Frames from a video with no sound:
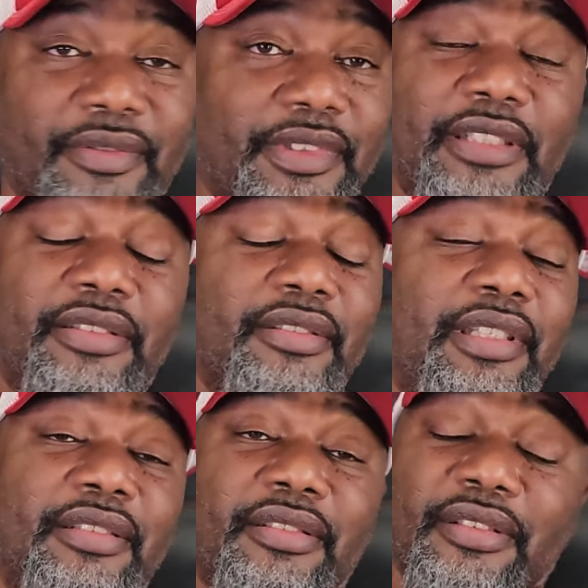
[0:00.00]

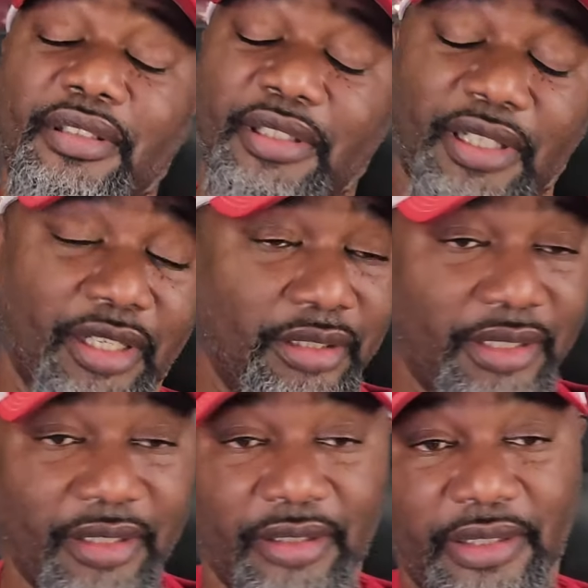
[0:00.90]
This, oh,
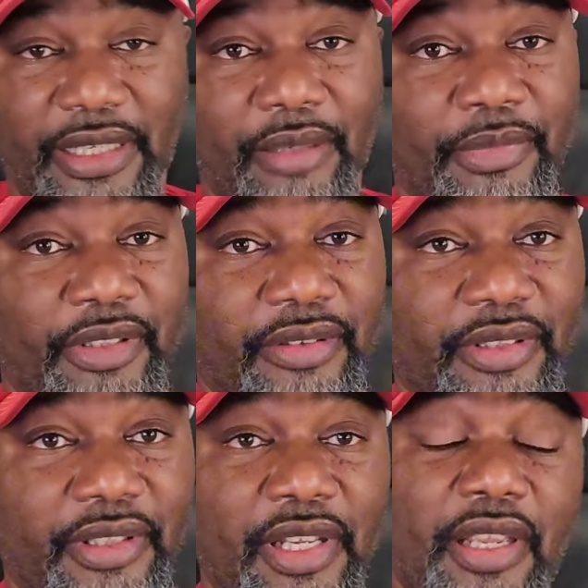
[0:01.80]
Lord, have
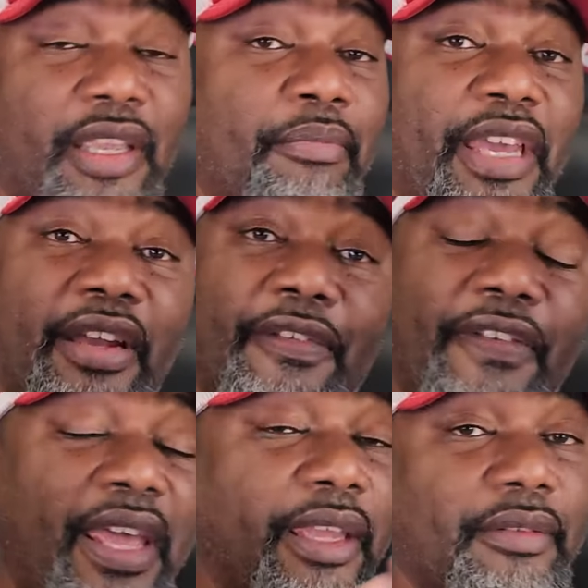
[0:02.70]
mercy. And matter of
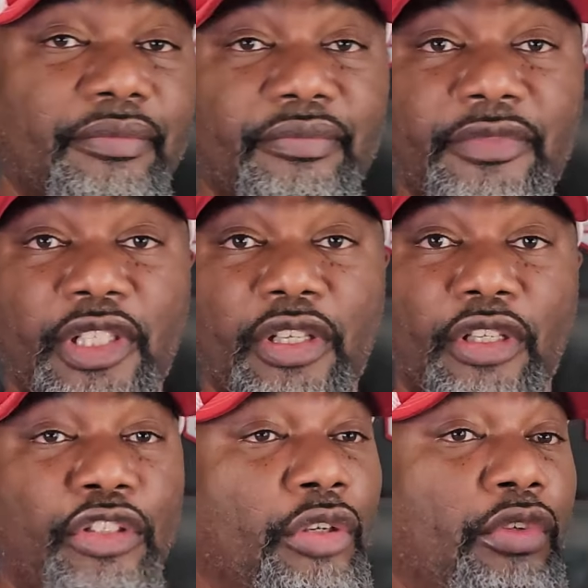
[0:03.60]
fact,
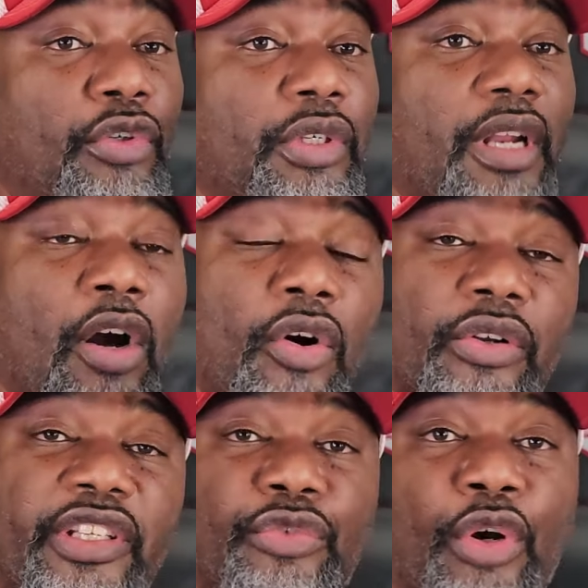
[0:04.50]
you're doing
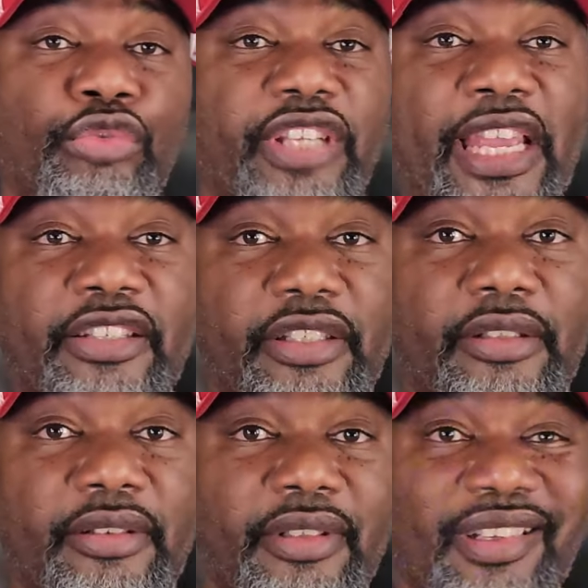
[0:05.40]
all this
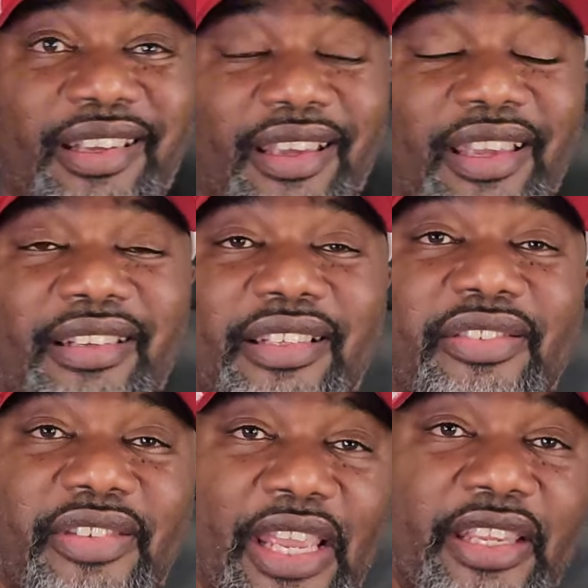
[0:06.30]
rotation in the
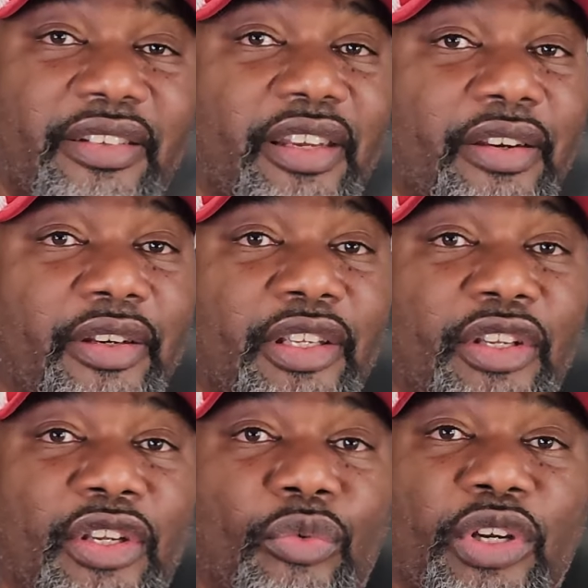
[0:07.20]
secondary
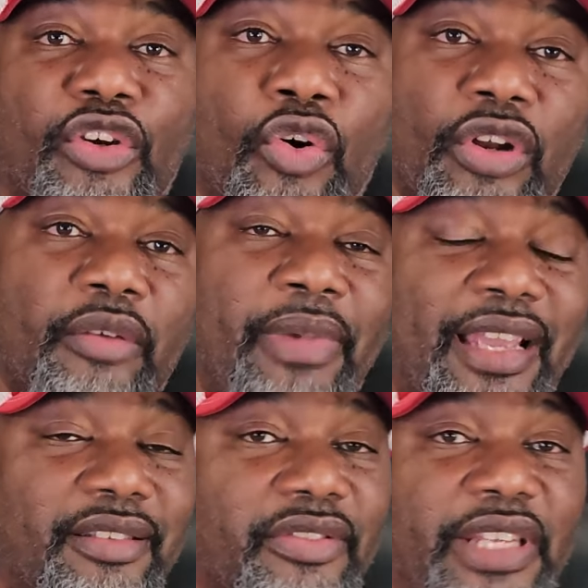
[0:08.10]
with
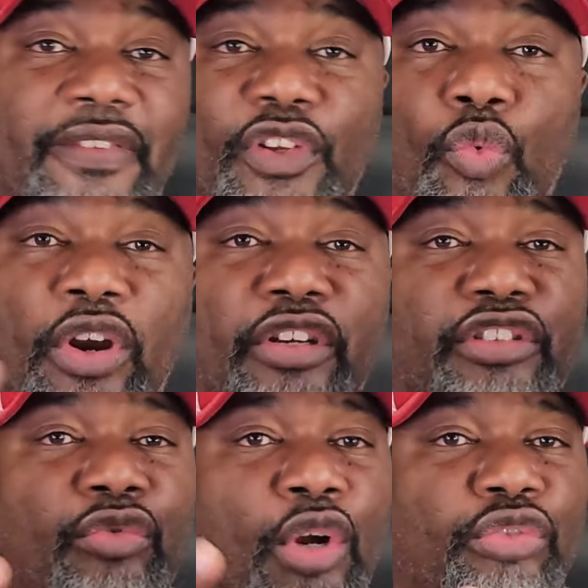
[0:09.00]
cornerbacks and safety. Where's
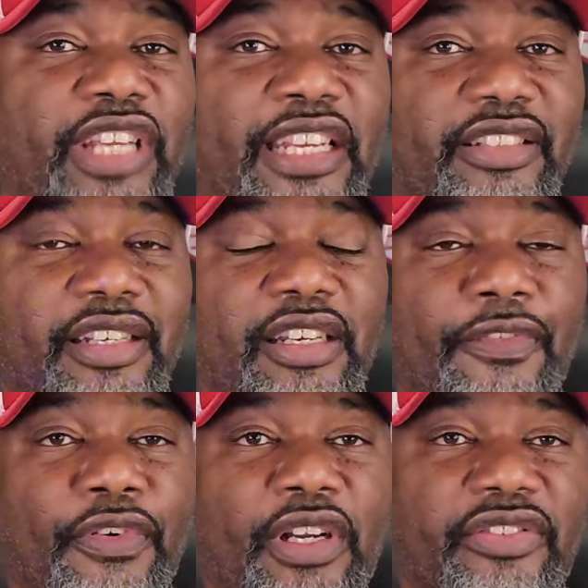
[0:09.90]
the rotation in the
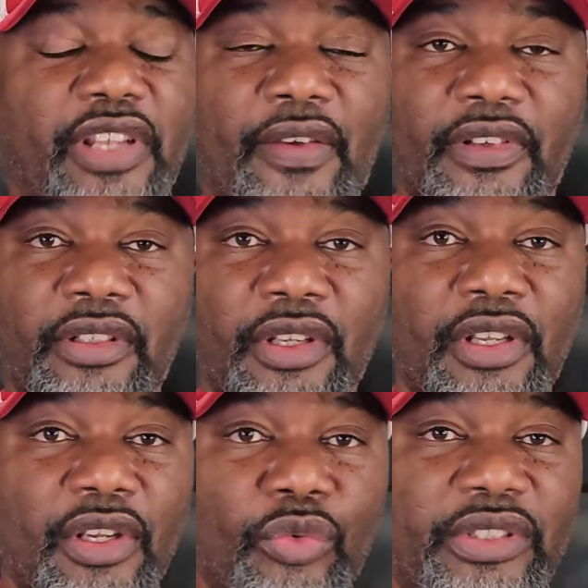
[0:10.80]
front seven
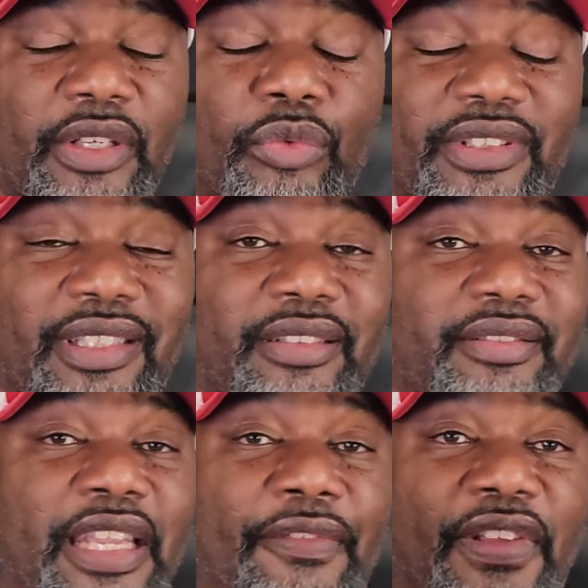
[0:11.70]
with the
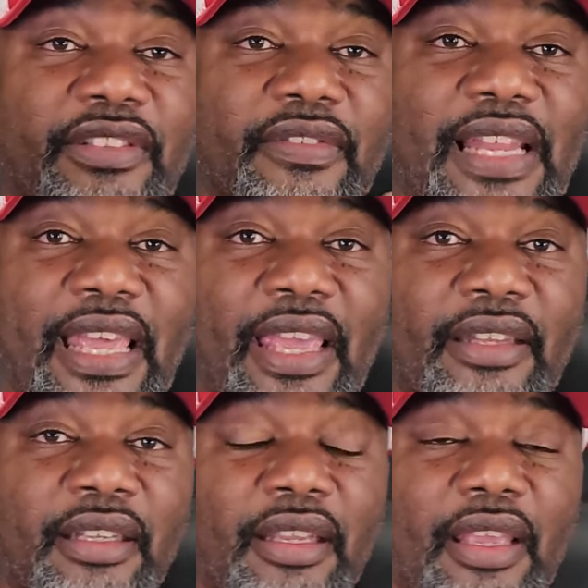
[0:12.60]
defensive
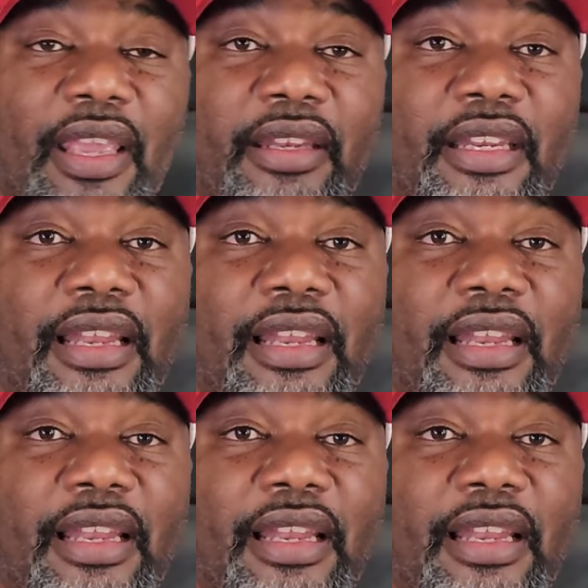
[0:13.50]
line and the